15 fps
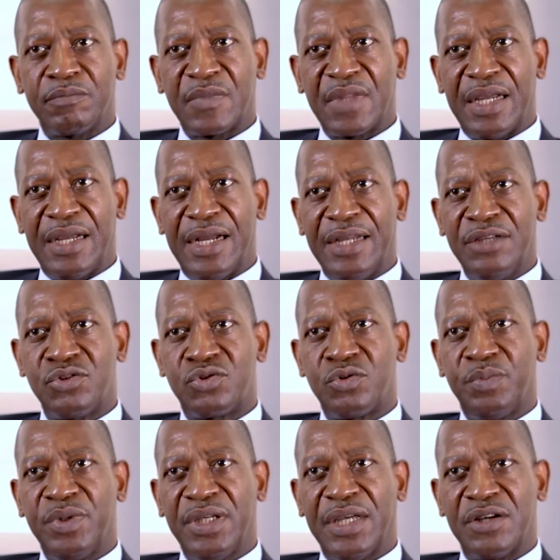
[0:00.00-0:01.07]
I
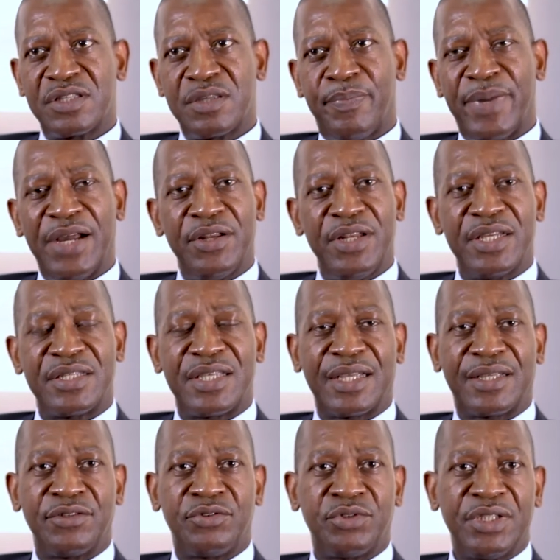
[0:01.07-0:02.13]
was the pioneer
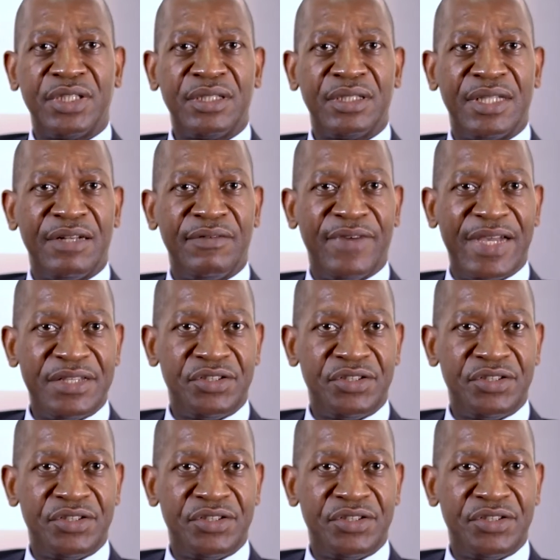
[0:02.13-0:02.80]
secretary, then vice